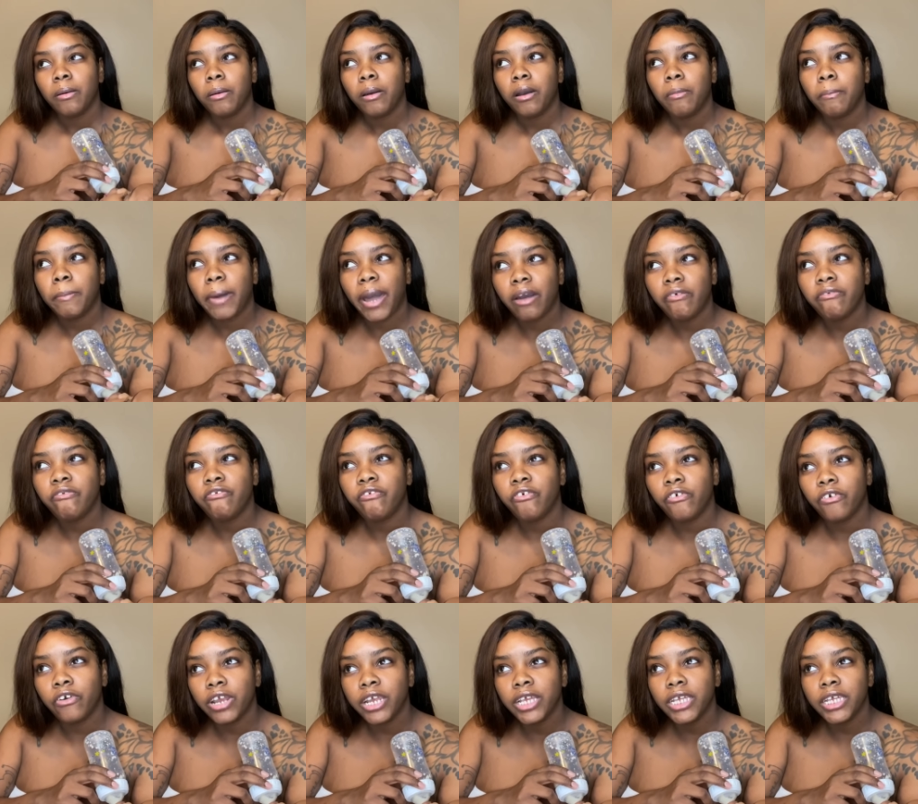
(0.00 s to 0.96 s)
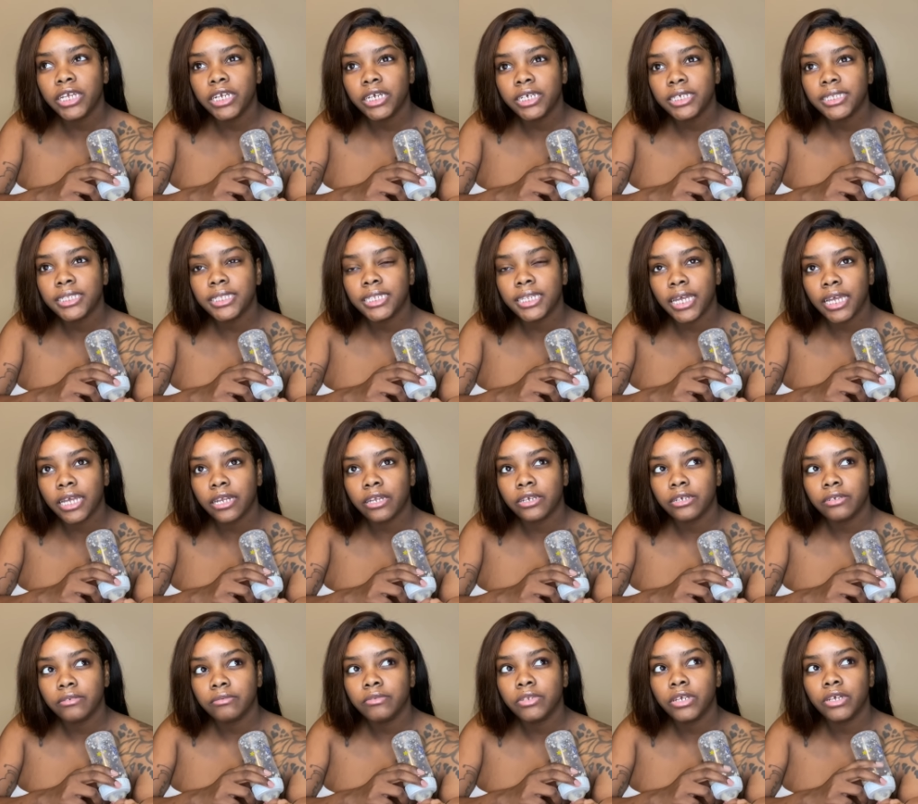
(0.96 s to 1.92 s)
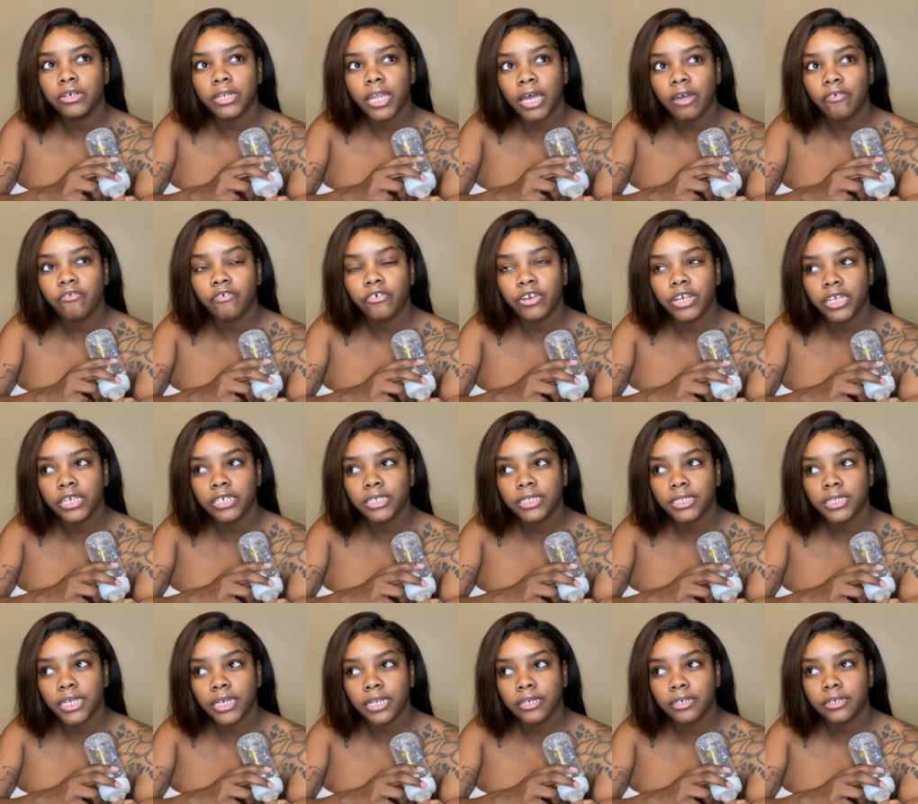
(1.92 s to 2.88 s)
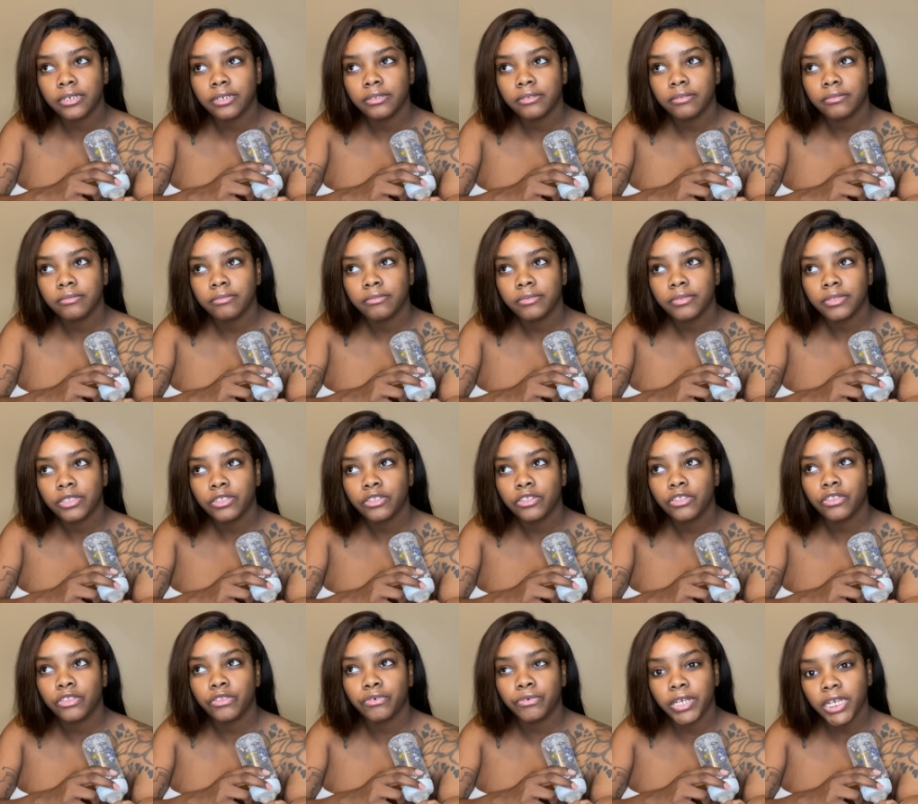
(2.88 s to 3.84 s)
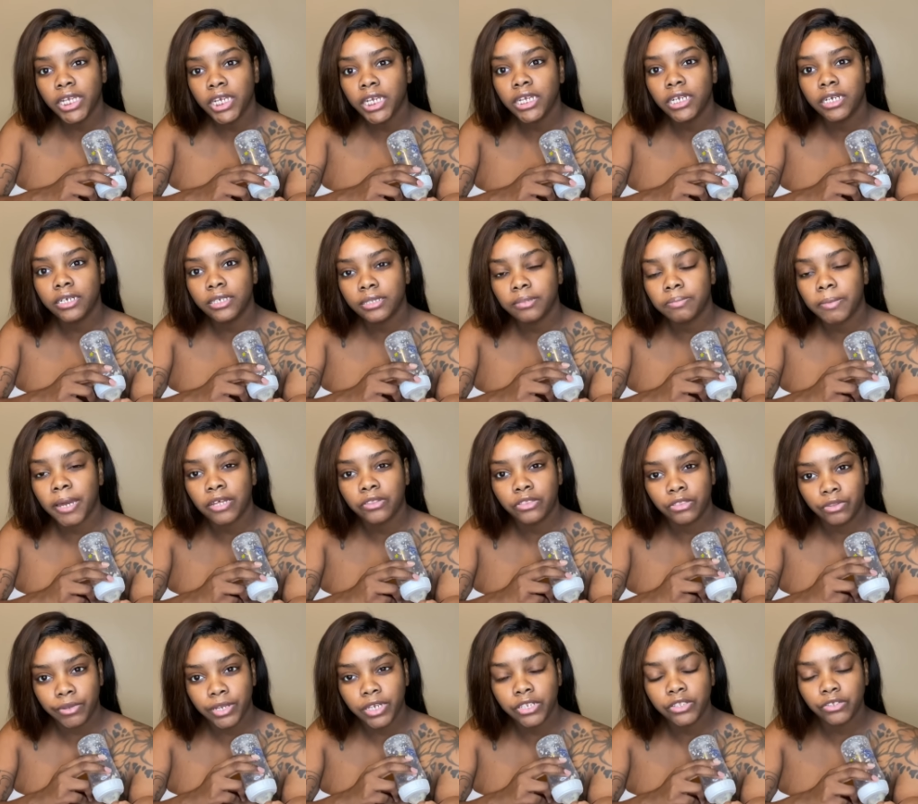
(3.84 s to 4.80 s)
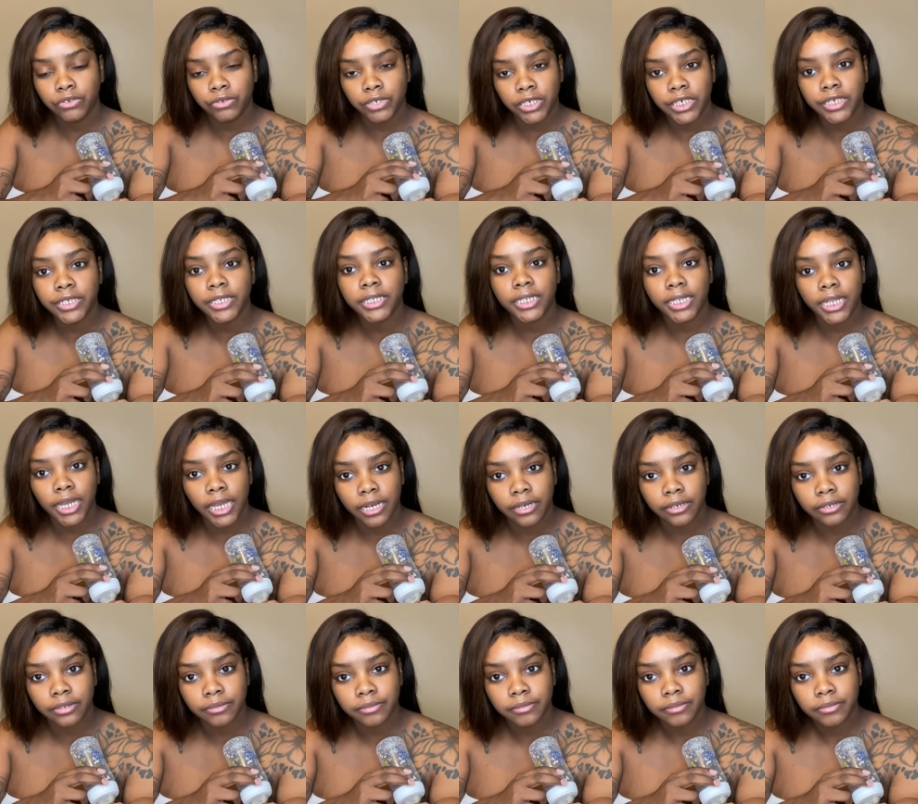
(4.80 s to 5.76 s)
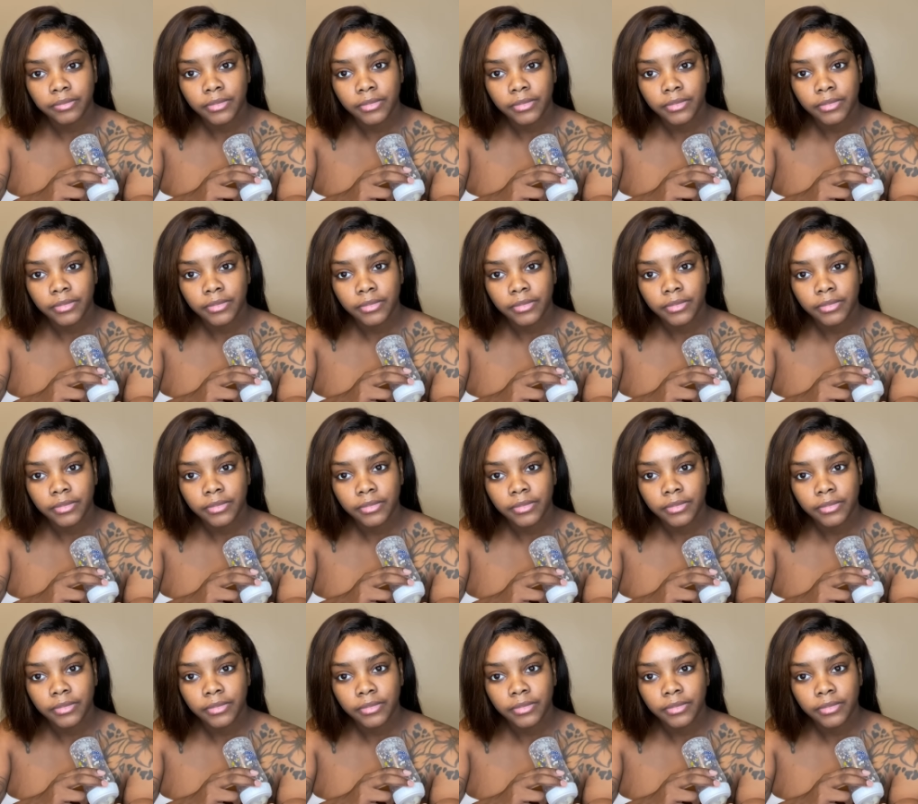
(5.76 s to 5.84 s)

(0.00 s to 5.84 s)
About 4 years later, no, not 4 years later, 3 years, about 3 to 2 years later,